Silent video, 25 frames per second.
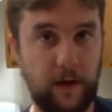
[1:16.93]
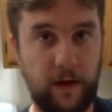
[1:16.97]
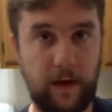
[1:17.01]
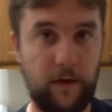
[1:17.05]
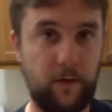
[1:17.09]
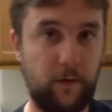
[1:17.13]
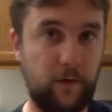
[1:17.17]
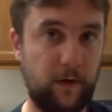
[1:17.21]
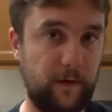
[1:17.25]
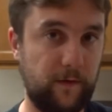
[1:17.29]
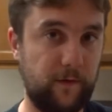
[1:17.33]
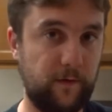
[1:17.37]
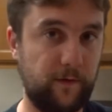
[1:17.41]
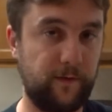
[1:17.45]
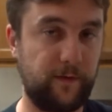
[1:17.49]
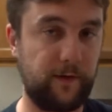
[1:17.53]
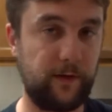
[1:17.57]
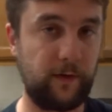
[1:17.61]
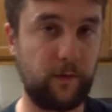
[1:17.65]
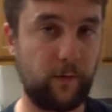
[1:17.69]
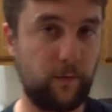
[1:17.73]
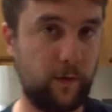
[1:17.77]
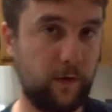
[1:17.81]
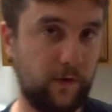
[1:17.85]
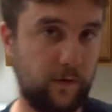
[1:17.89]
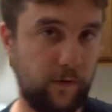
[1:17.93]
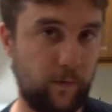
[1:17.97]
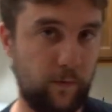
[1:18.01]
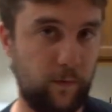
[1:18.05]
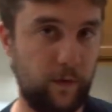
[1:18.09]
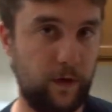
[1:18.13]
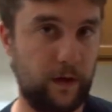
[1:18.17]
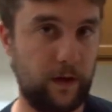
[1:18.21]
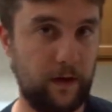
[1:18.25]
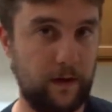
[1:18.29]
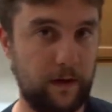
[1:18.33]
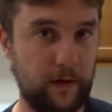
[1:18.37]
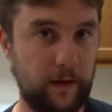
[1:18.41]
I only have to feed her once a
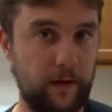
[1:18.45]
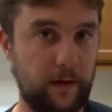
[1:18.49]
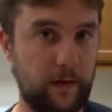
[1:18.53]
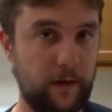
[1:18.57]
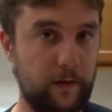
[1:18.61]
week,